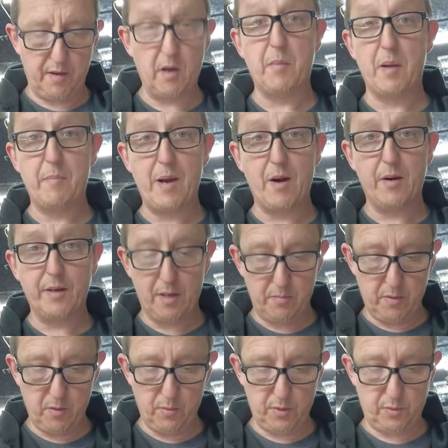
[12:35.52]
found my bearing
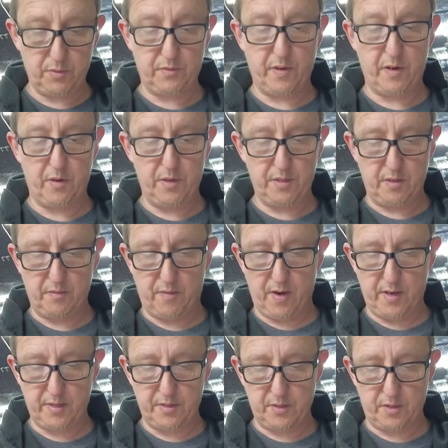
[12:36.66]
number, which was very easy to
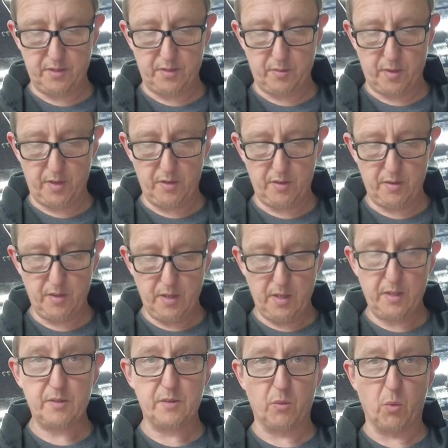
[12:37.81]
find, as you can see right here.
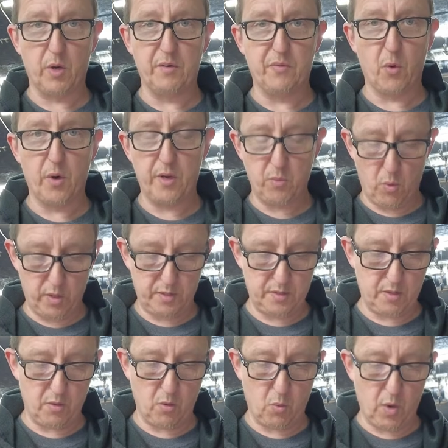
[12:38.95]
It's the
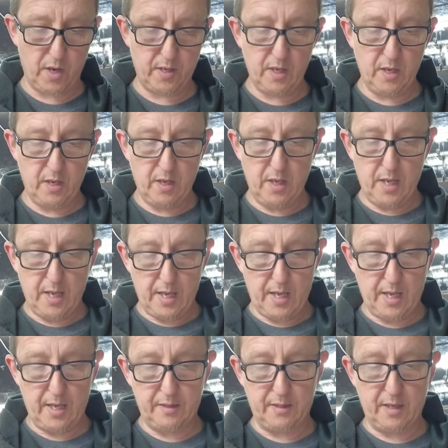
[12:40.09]
140101.
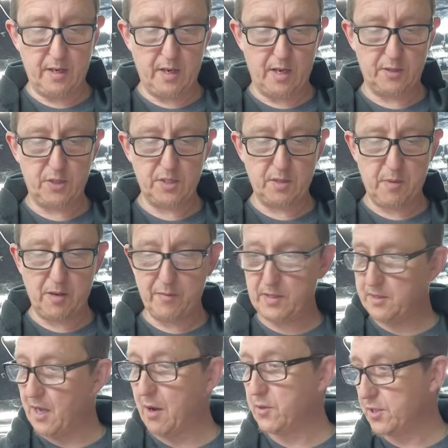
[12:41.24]
And then just above
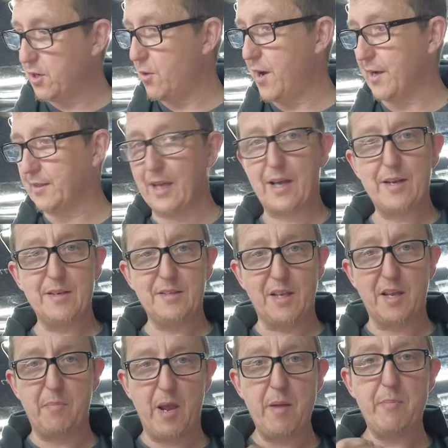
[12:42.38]
it, I was correct. That is
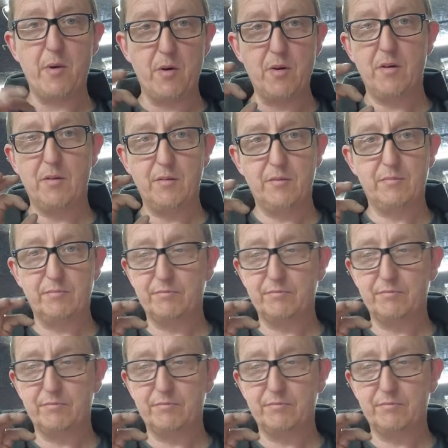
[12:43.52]
a paper